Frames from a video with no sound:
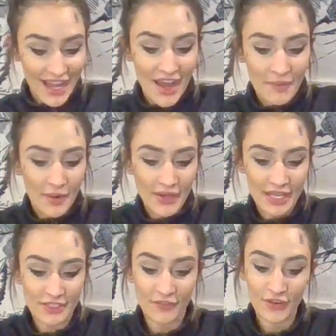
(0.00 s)
um, okay,
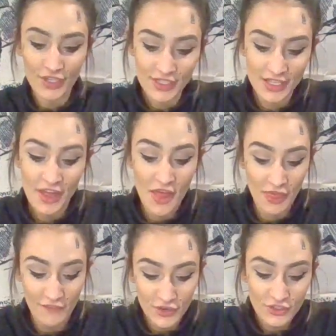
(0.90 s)
so first,
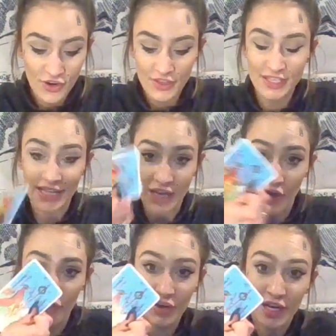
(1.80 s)
the first card that's like
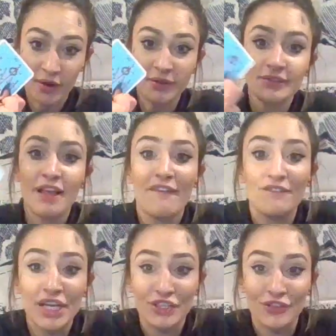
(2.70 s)
over here,
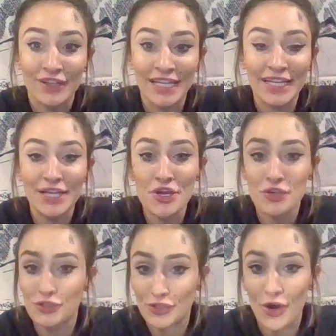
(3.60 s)
victory.
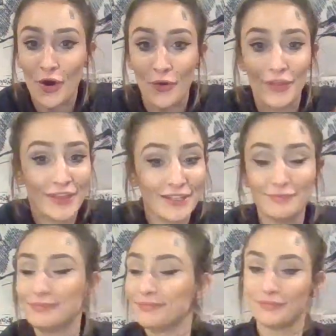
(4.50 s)
So the,
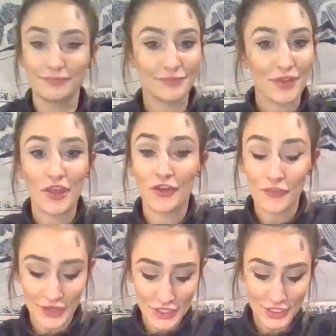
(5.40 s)
you're
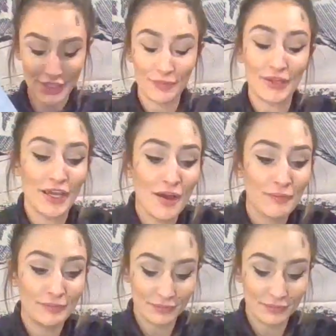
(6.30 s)
finishing something up.